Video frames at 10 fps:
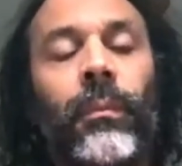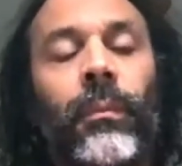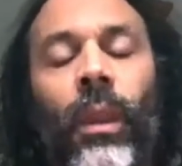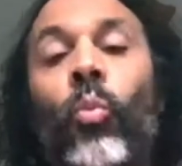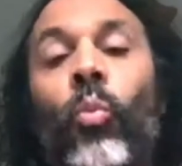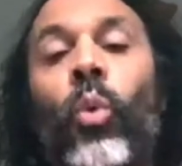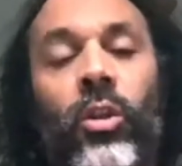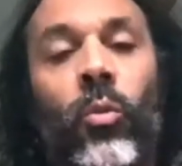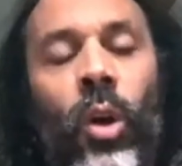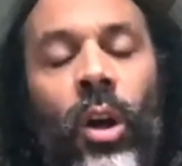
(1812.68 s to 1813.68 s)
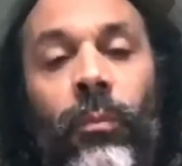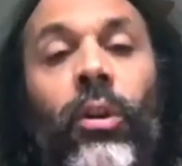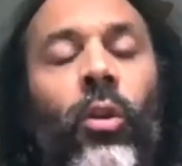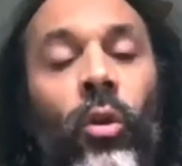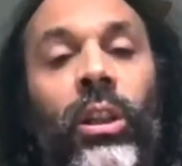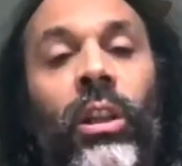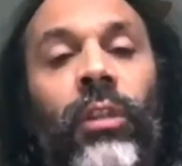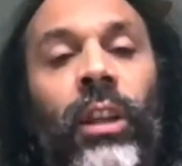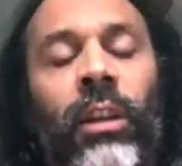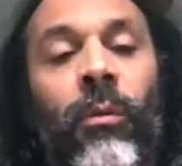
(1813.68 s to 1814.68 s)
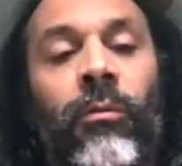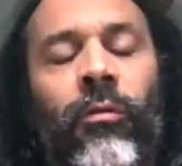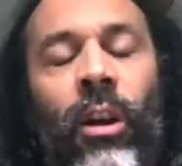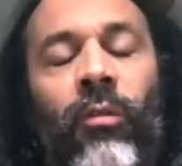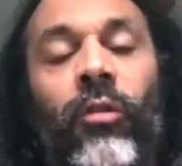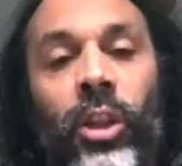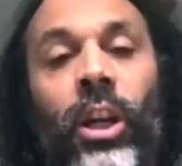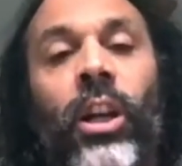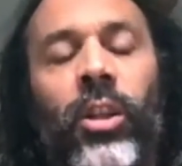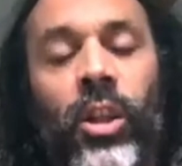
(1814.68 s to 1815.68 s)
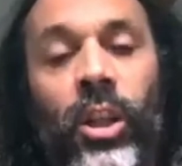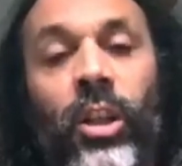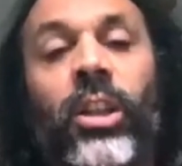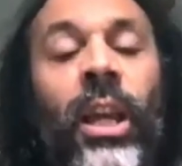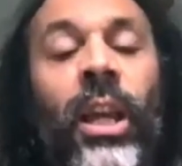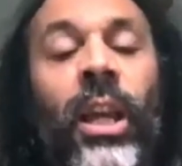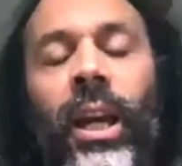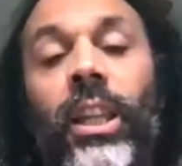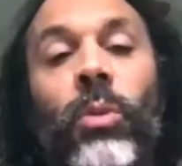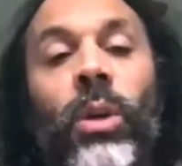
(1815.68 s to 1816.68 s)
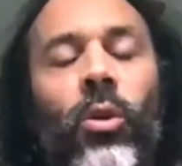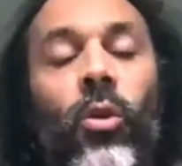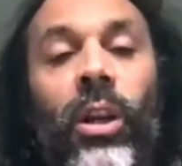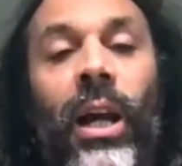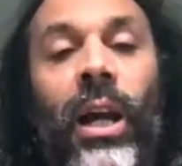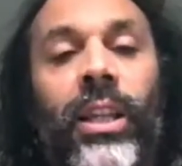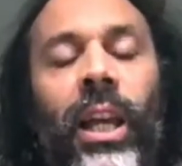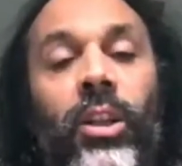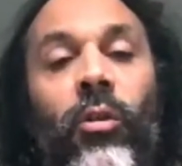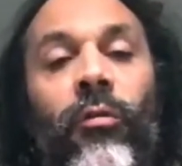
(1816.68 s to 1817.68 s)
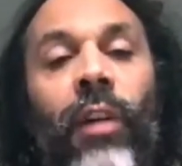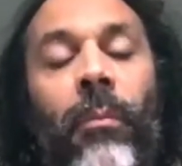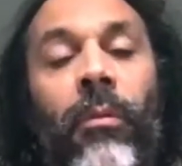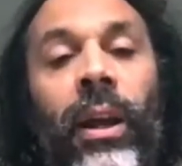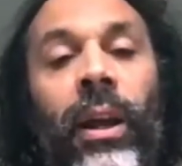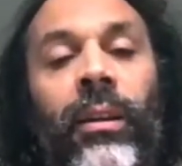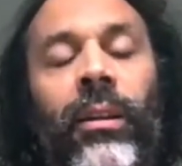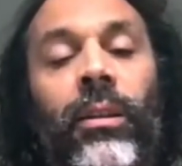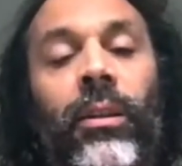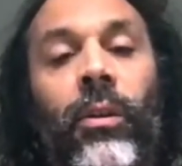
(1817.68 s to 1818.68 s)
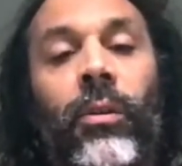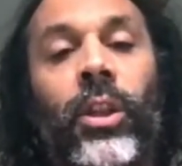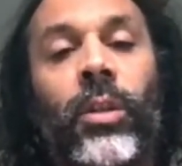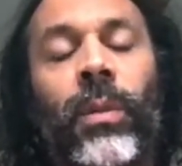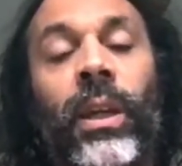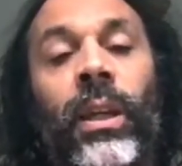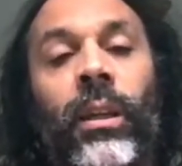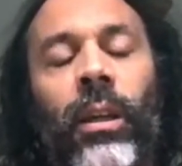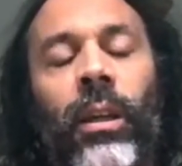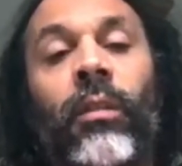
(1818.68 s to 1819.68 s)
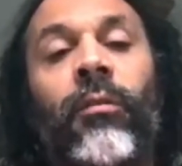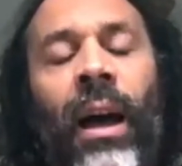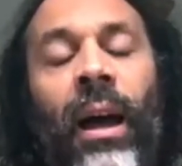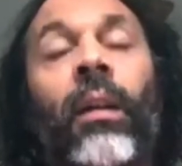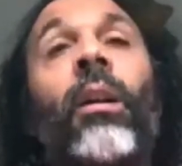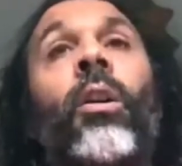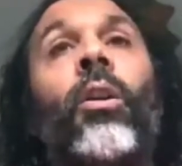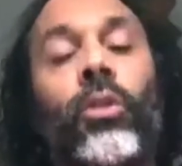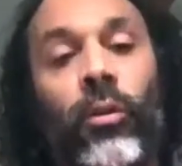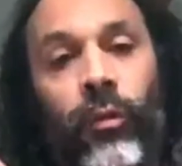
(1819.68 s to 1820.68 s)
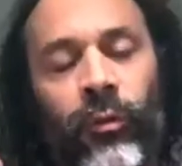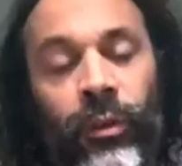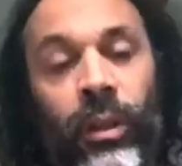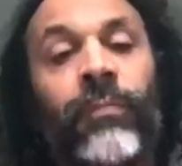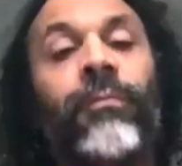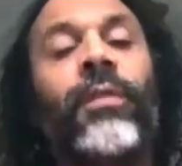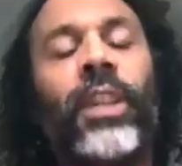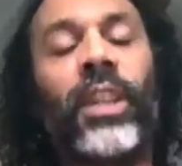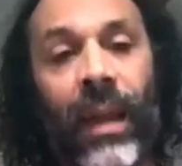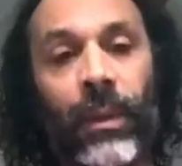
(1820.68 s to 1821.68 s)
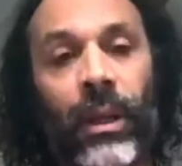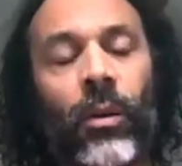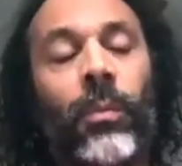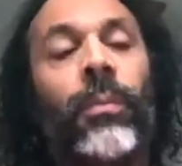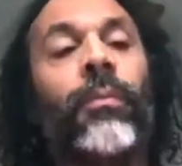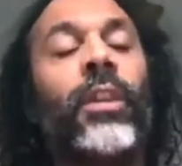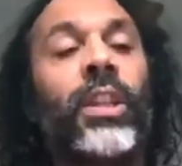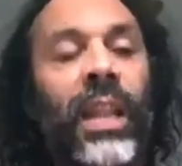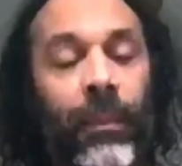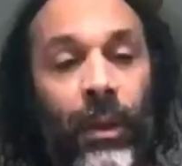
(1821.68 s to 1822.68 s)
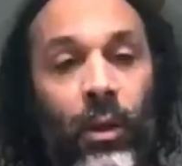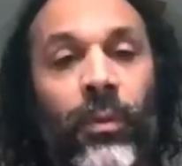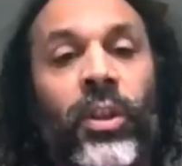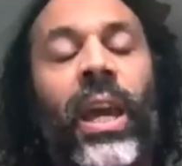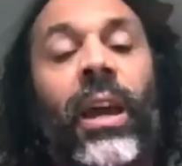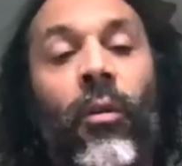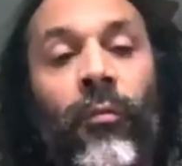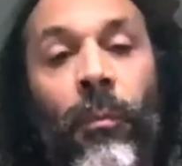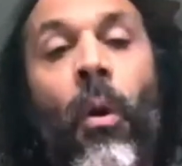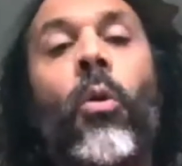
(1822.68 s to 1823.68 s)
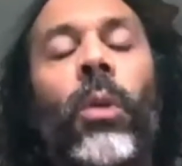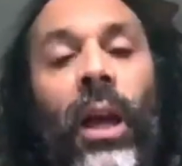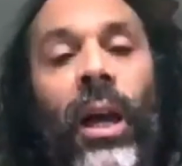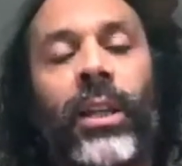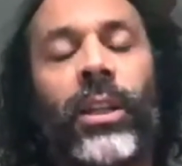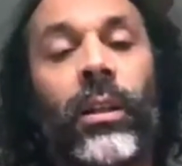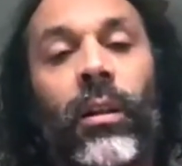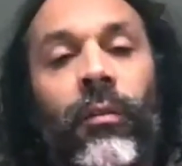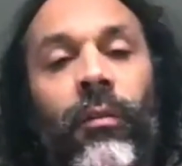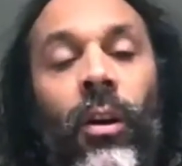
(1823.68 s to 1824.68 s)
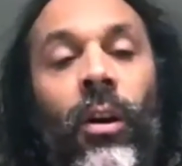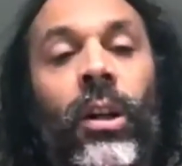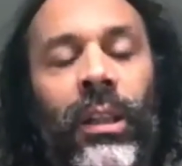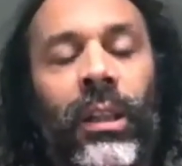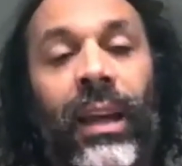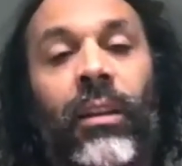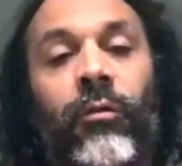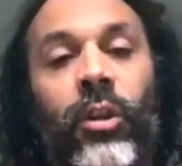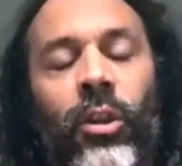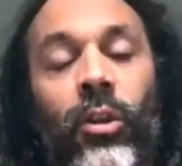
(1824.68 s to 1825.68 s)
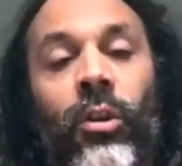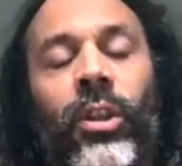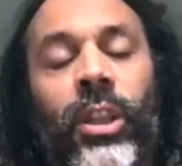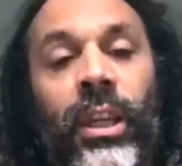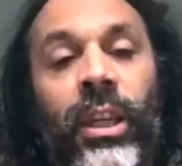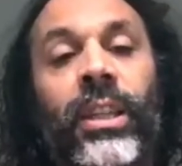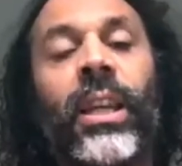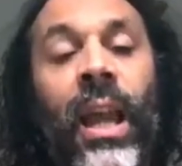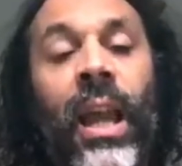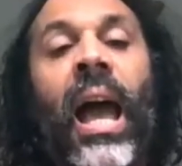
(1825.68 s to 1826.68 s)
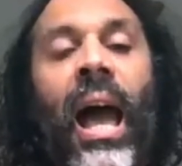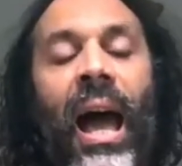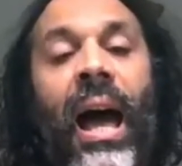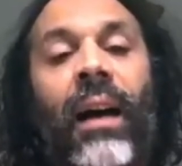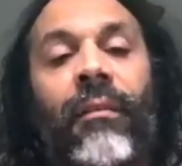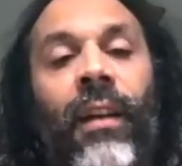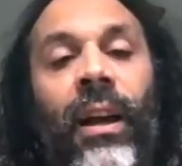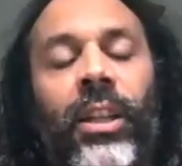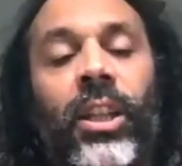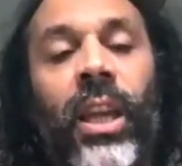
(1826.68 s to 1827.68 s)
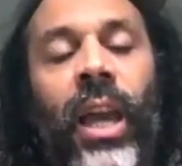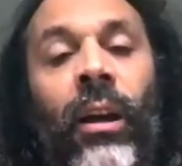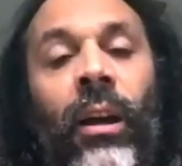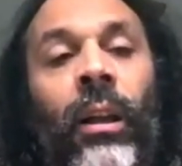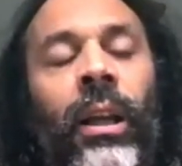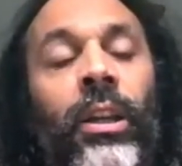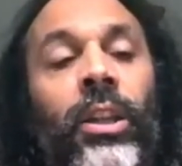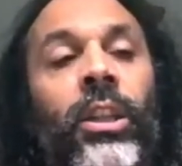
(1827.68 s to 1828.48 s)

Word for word: wish to work productively with researchers into its organisational fabric, so to speak, and that also through the stepping up of scale, the mobilising of our collective resources at that scale has